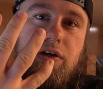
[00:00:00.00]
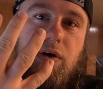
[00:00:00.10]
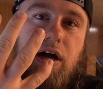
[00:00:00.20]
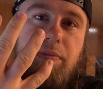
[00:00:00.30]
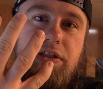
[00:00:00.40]

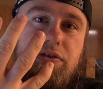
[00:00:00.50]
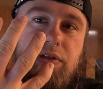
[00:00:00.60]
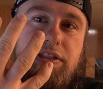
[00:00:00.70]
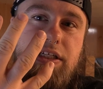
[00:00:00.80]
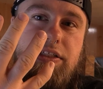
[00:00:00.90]
come into
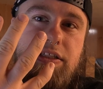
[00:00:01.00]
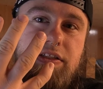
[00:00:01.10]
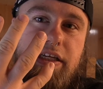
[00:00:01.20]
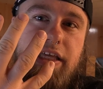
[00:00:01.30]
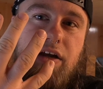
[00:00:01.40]
existence
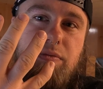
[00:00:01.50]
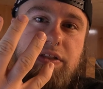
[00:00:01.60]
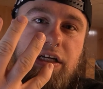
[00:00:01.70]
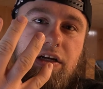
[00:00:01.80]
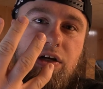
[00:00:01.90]
like that, almost
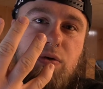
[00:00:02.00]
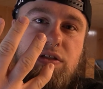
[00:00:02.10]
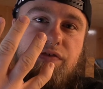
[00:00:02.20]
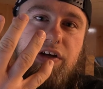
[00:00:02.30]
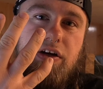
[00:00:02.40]
like a
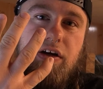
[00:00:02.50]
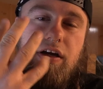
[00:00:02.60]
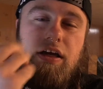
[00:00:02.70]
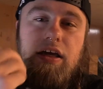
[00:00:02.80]
ghost finger.